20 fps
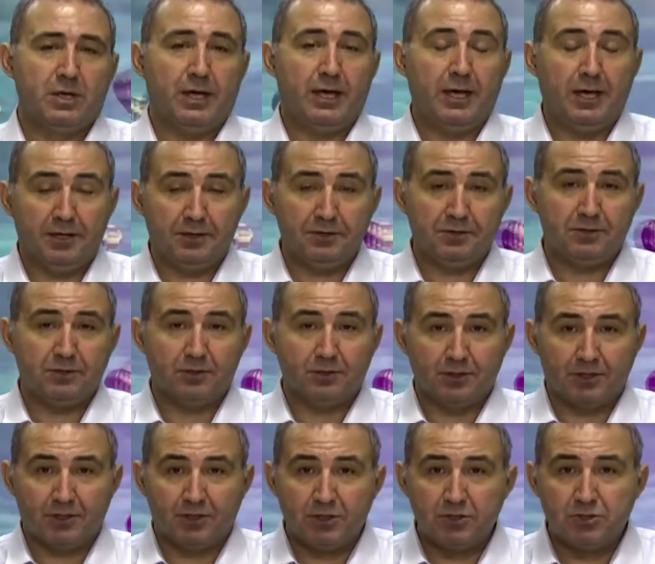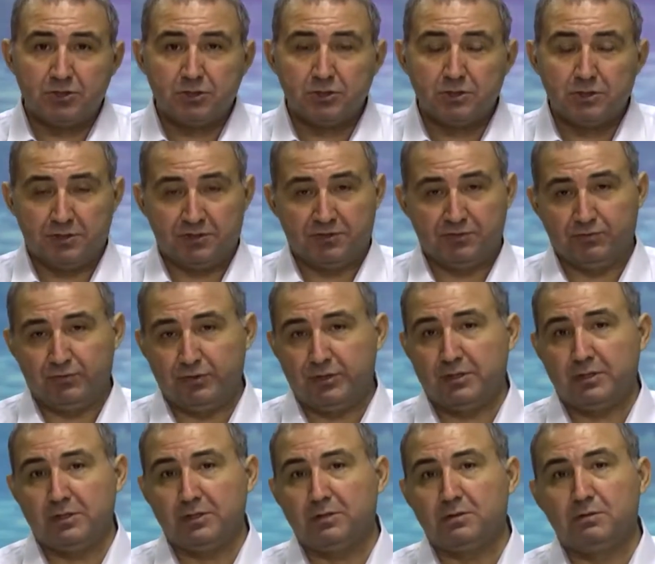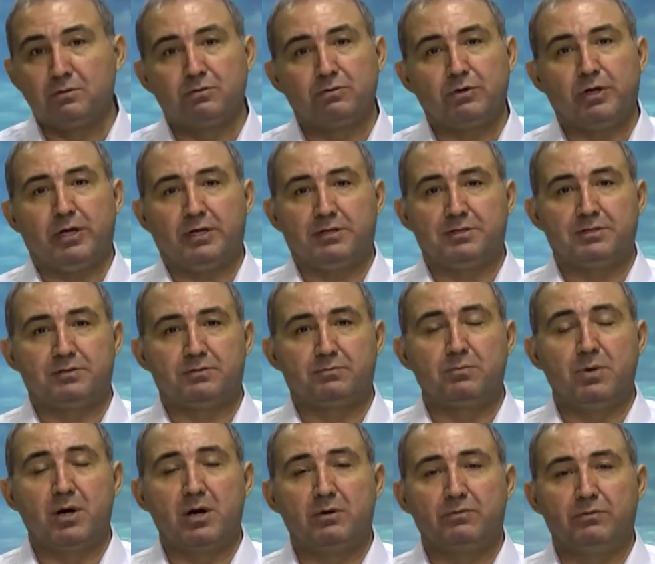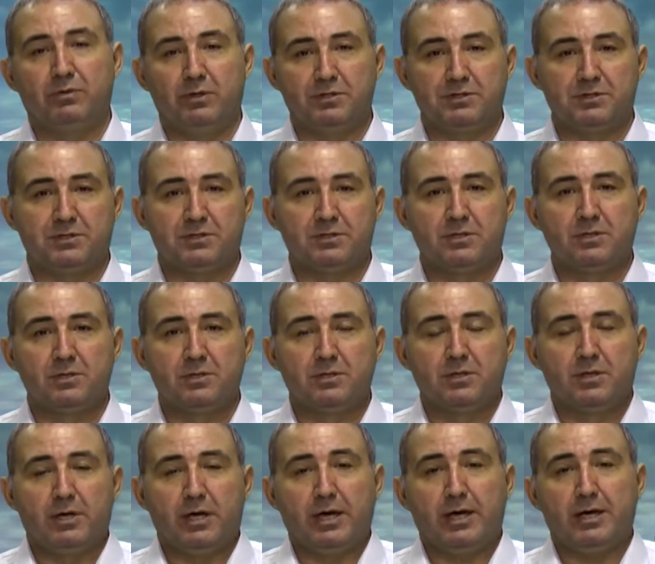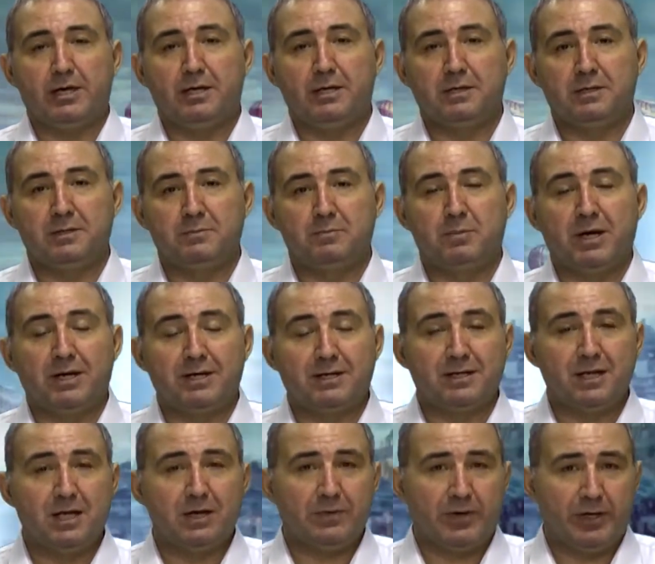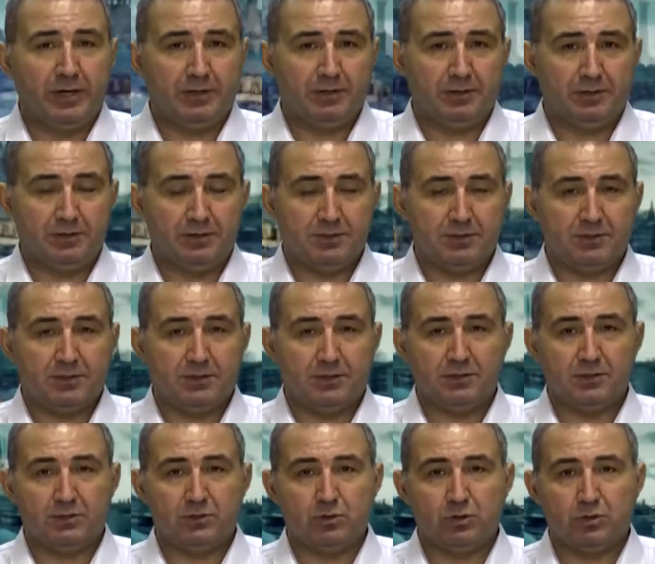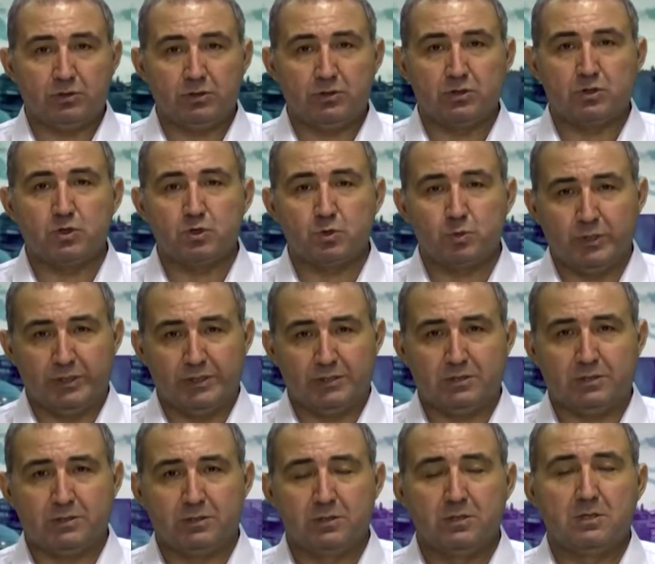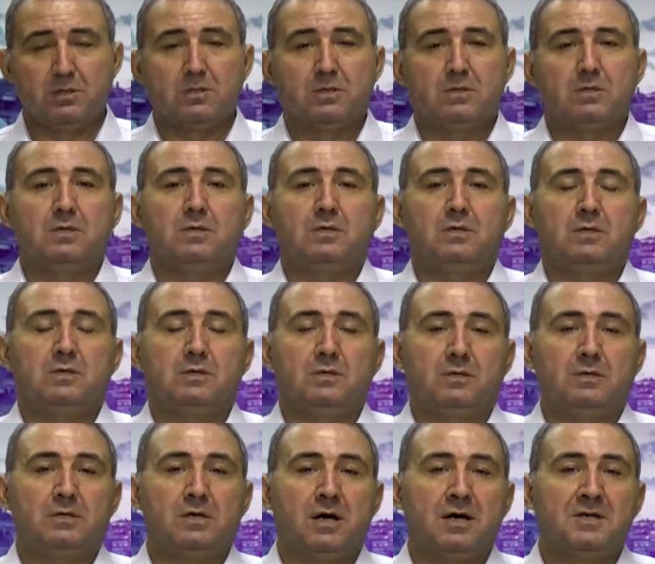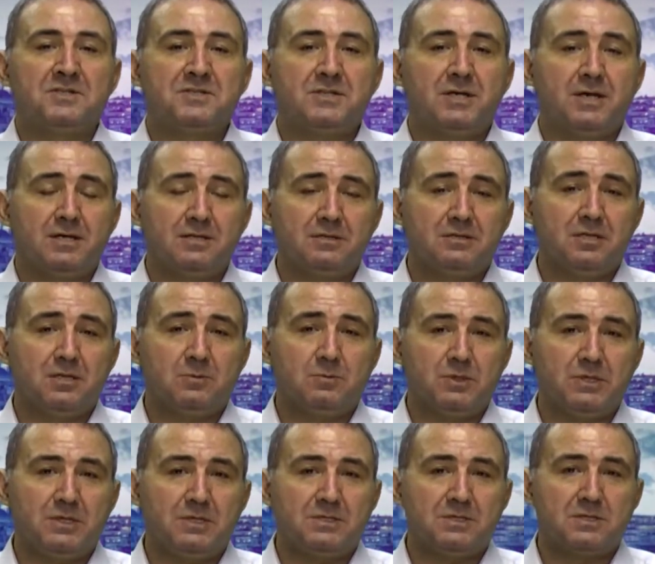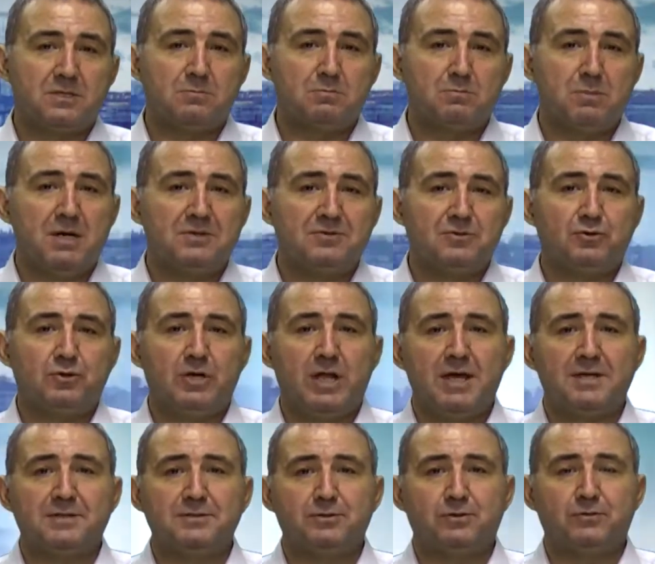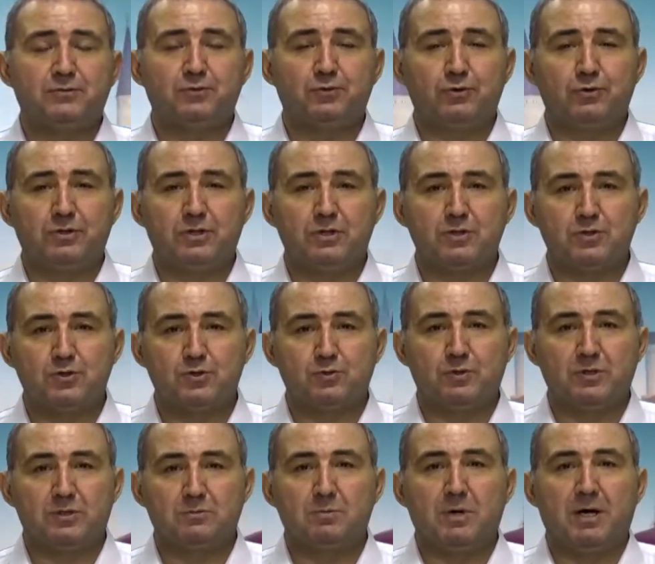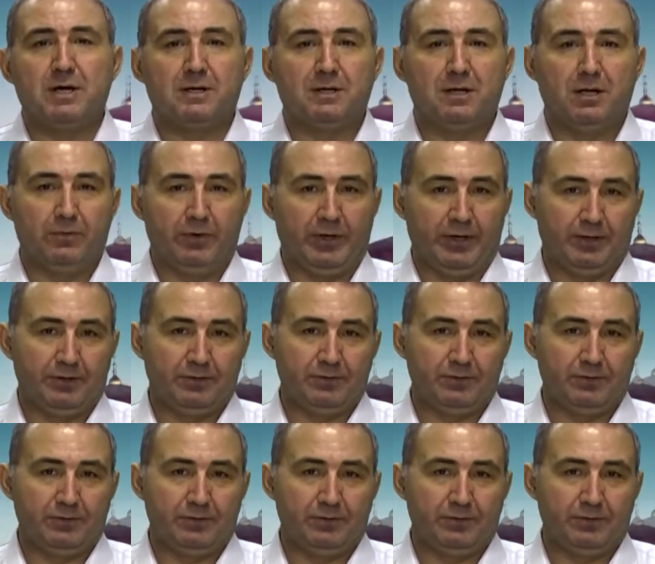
And the kitchen is really great, marvelous. Baklava is a Turkish sweet. Gaziantep is the motherland of Turkish sweet baklava.